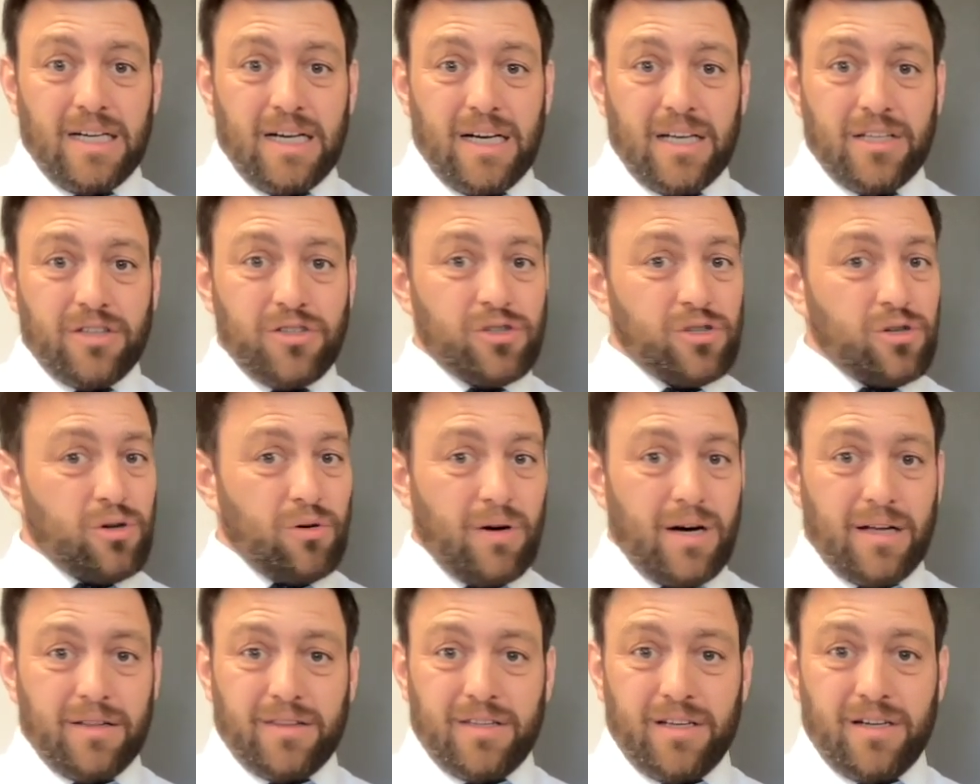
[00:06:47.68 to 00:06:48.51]
You
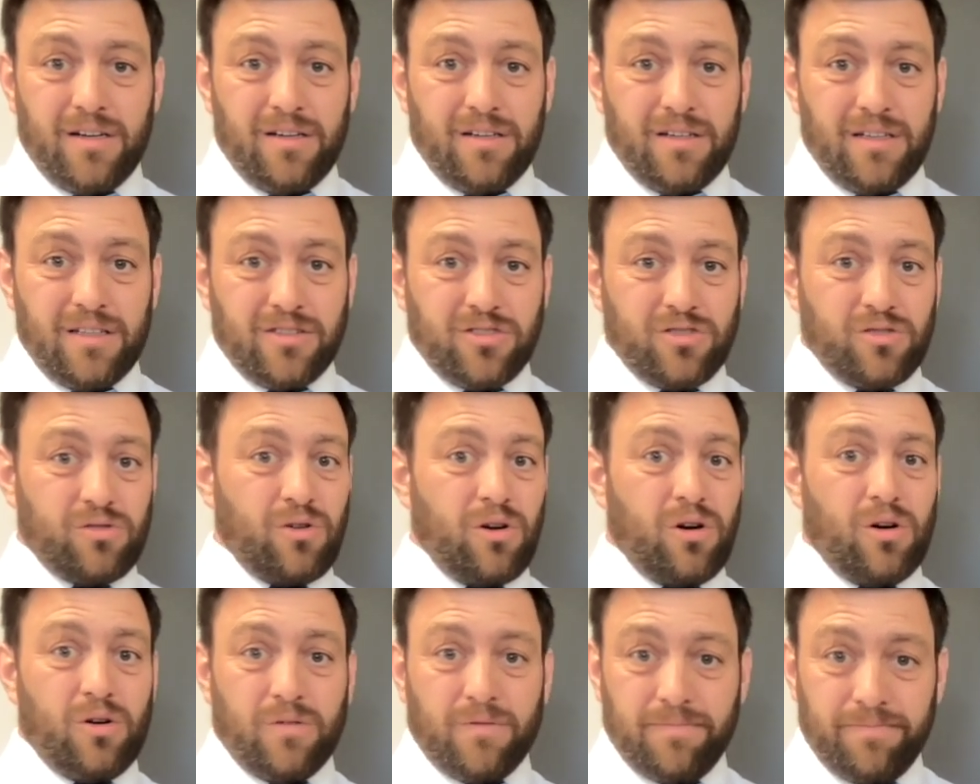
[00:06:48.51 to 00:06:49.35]
go out there and it's
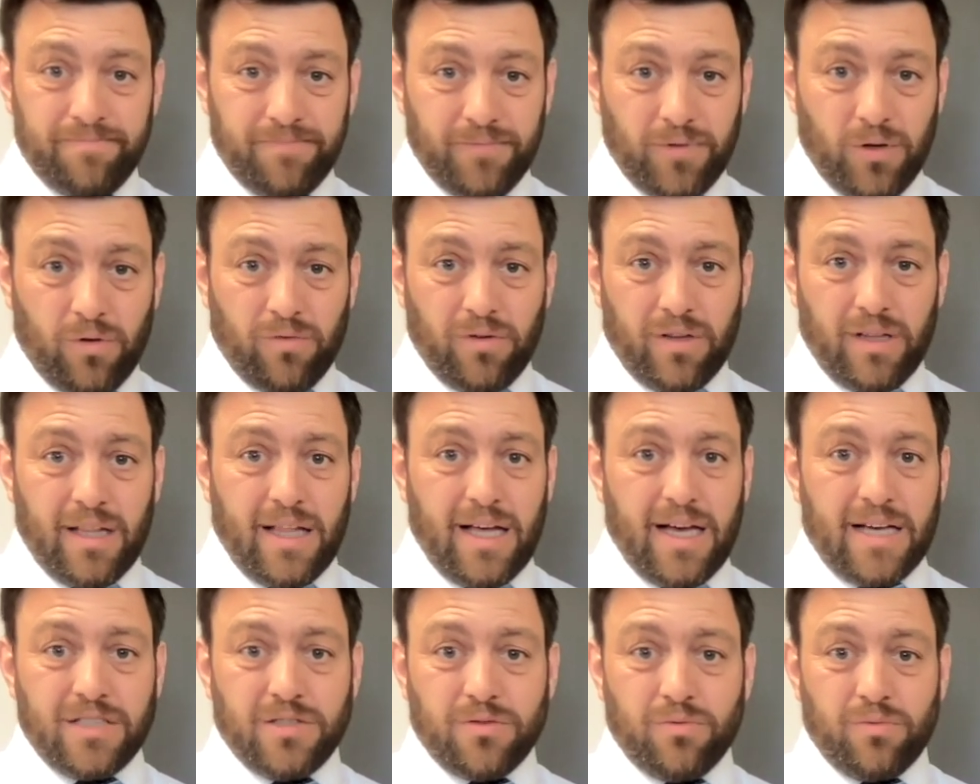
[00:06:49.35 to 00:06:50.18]
grown over the
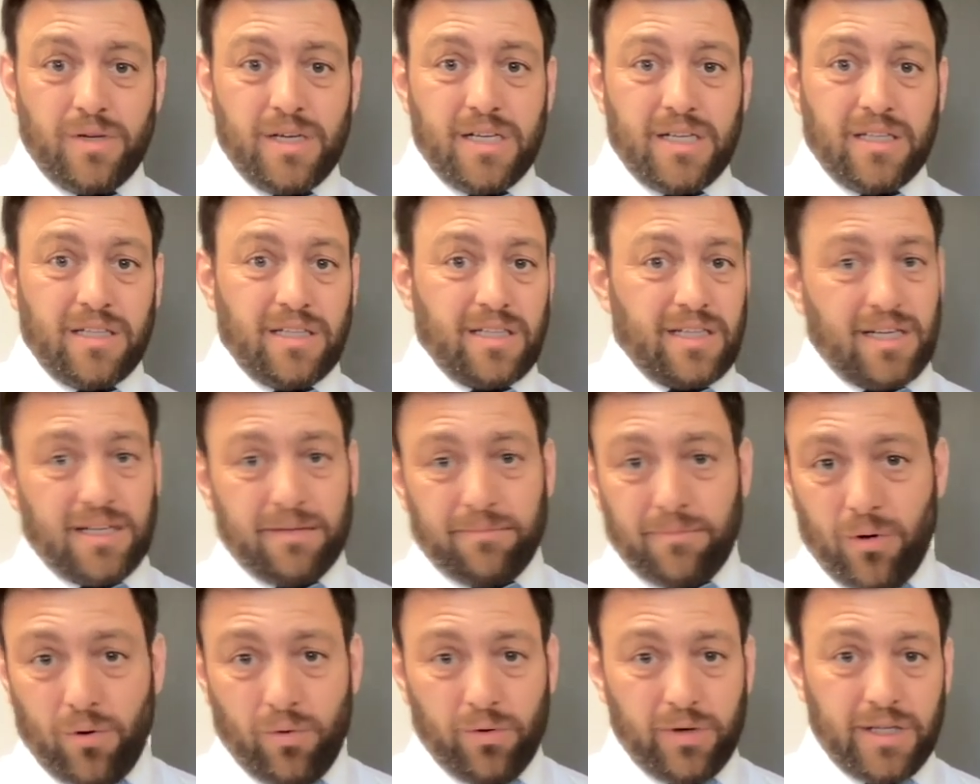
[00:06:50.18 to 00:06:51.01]
last week, and you got to
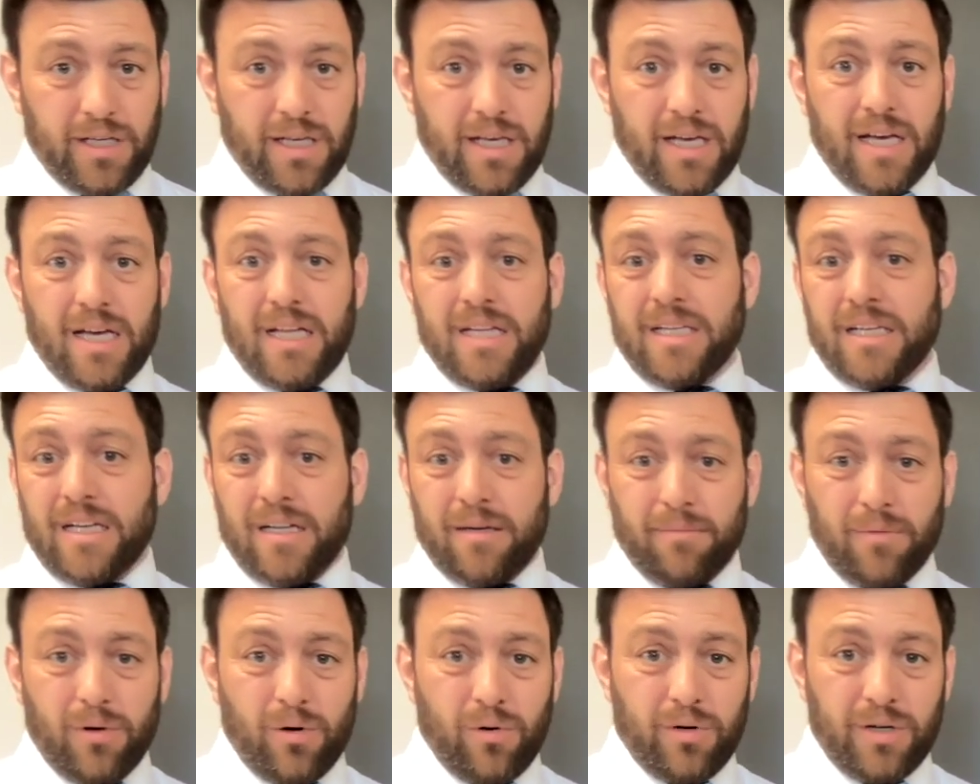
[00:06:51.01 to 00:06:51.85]
mow it again. You got
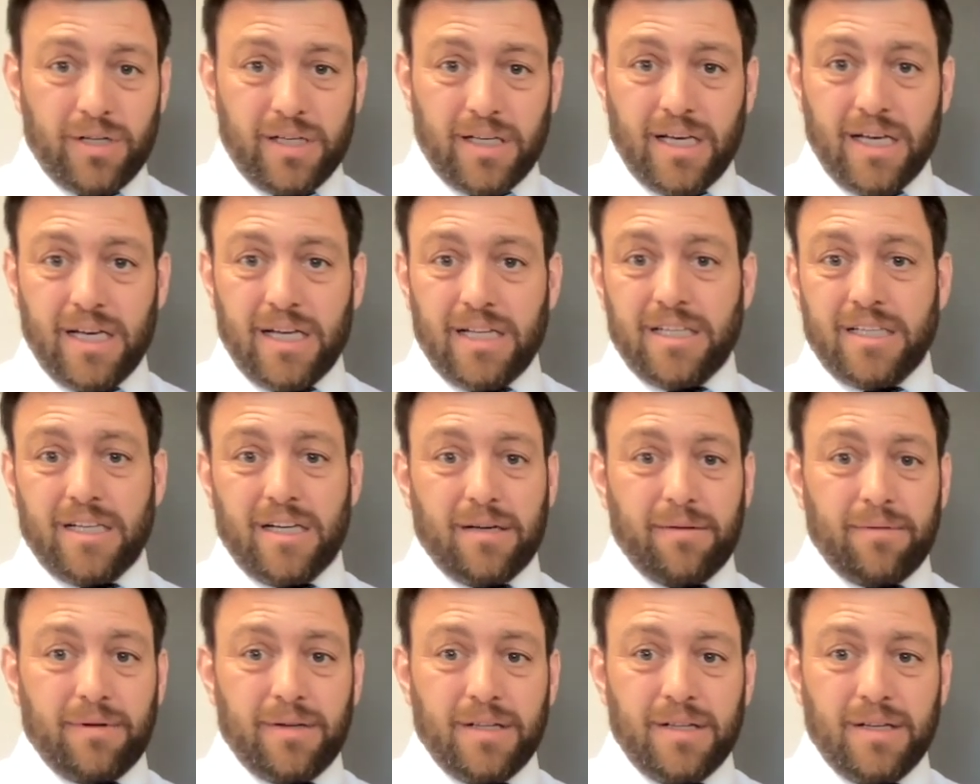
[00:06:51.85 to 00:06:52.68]
to mow it again. You got
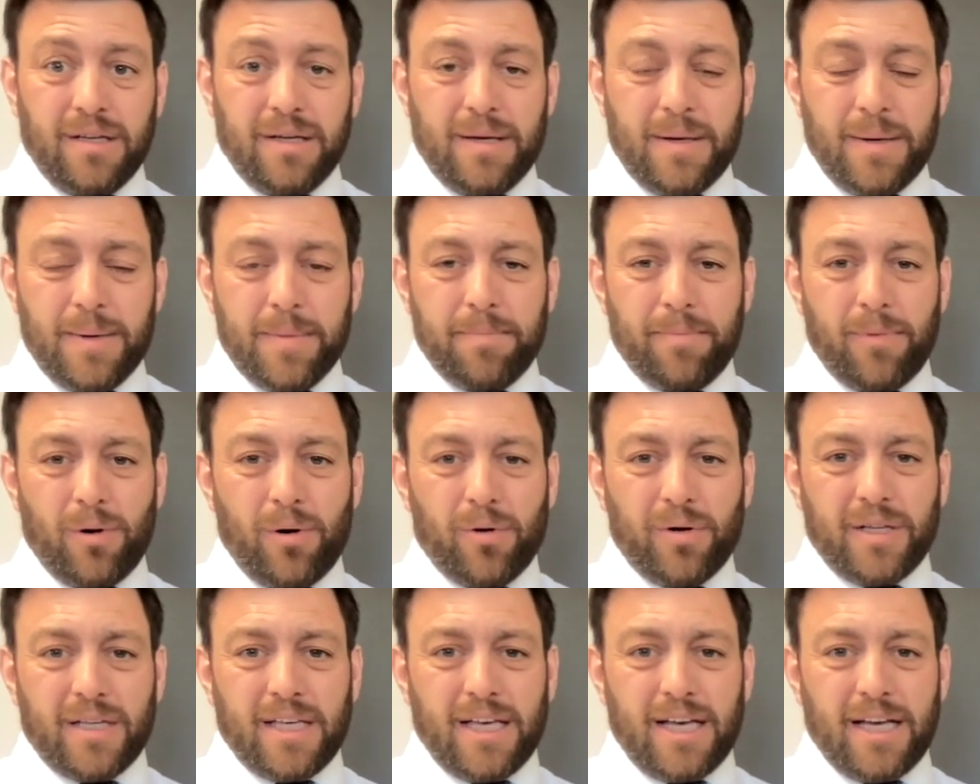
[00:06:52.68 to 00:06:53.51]
to mow
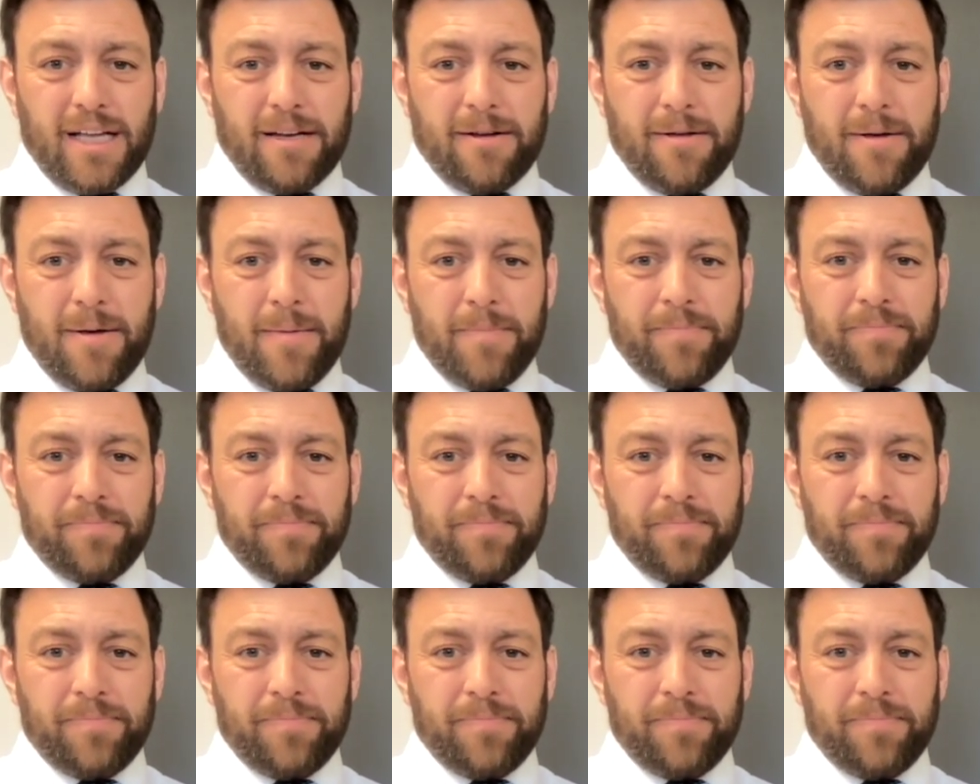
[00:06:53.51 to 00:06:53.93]
it again.